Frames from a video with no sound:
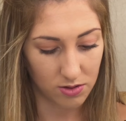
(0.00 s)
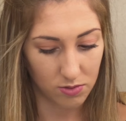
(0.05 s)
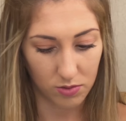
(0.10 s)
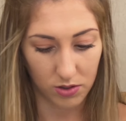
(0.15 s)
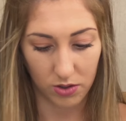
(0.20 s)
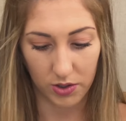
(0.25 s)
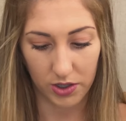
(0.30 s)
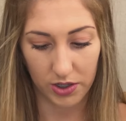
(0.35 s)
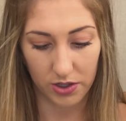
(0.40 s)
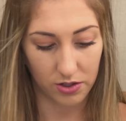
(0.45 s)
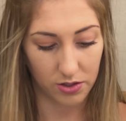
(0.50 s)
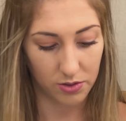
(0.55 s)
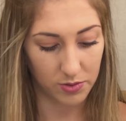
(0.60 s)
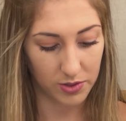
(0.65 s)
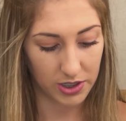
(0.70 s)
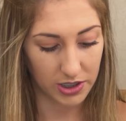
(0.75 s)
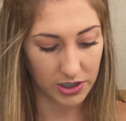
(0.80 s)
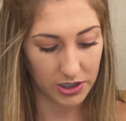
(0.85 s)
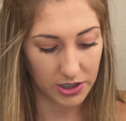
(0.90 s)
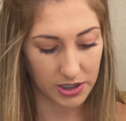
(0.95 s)
Whoa, I don't know
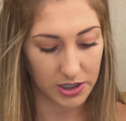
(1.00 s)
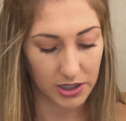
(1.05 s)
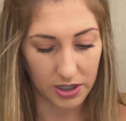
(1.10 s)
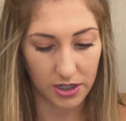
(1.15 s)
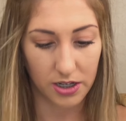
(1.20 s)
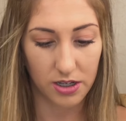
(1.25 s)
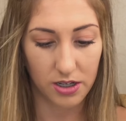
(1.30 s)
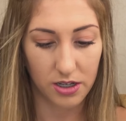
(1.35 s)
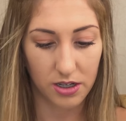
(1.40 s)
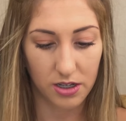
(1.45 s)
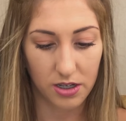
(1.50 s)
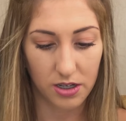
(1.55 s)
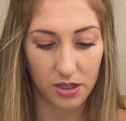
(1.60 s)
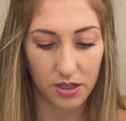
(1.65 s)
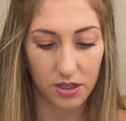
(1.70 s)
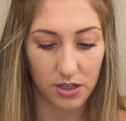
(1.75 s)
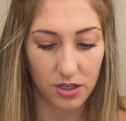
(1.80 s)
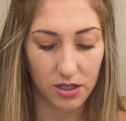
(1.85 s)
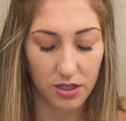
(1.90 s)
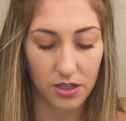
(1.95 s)
what I just did.
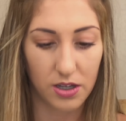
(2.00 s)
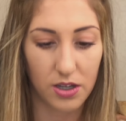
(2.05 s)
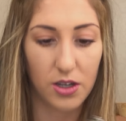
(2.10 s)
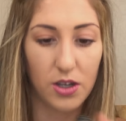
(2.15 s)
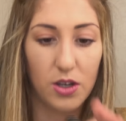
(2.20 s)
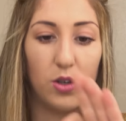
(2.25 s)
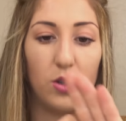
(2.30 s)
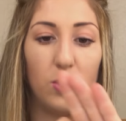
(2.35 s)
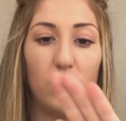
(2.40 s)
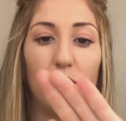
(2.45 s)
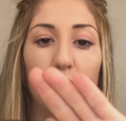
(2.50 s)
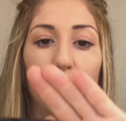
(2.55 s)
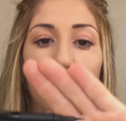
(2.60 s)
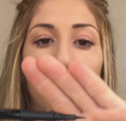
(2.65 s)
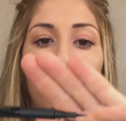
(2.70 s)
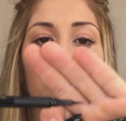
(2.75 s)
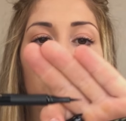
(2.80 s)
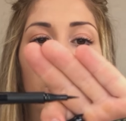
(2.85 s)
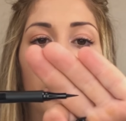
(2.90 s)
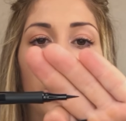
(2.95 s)

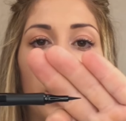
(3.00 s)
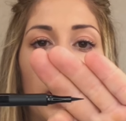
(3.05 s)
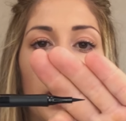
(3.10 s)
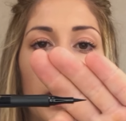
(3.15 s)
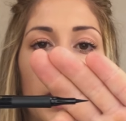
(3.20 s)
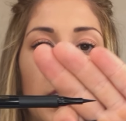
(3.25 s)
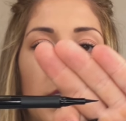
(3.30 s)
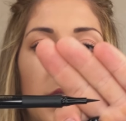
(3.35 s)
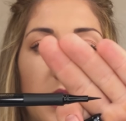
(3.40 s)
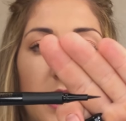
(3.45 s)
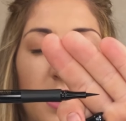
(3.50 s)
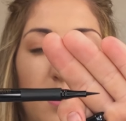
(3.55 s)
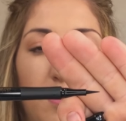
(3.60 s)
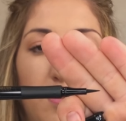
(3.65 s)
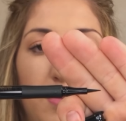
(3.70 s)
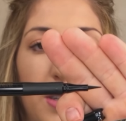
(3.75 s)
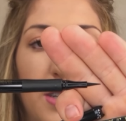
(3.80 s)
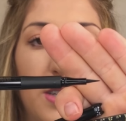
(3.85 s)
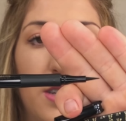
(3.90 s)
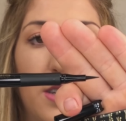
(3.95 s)
Ooh, look at that tip.